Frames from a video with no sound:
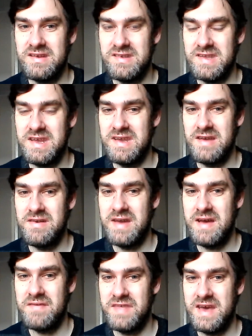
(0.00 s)
because they don't
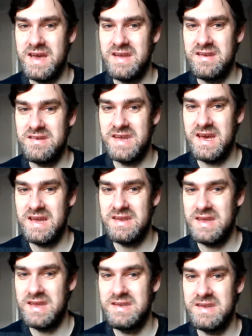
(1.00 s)
have
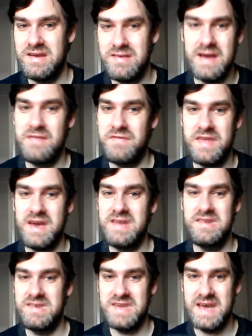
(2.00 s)
they don't have
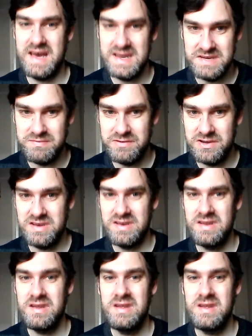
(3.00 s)
that detachment.